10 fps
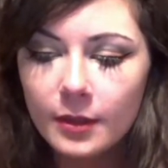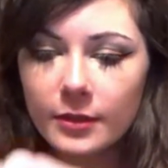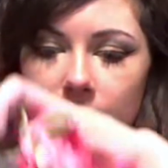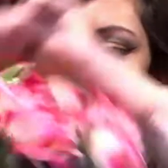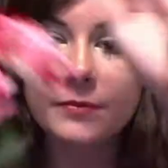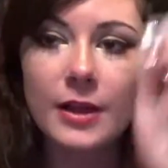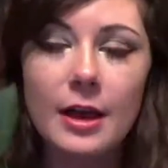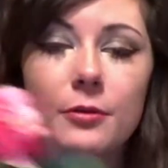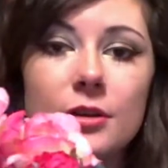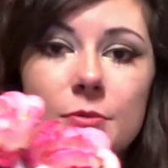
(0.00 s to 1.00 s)
These
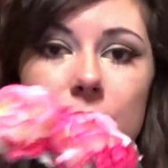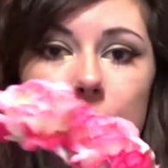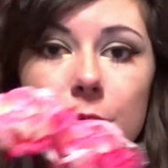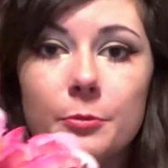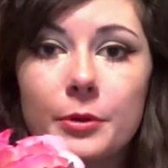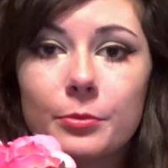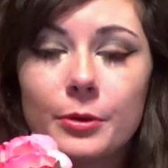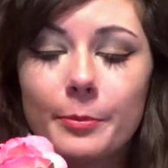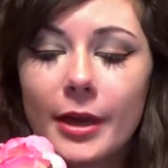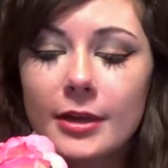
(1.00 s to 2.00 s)
flowers, which we will be
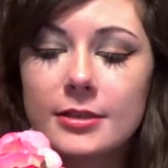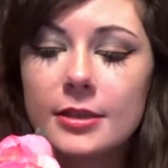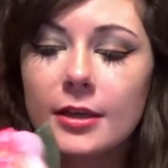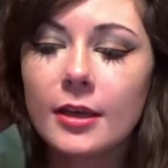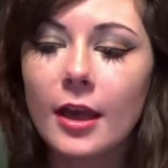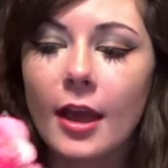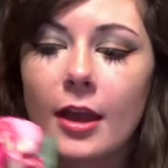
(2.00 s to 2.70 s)
repainting,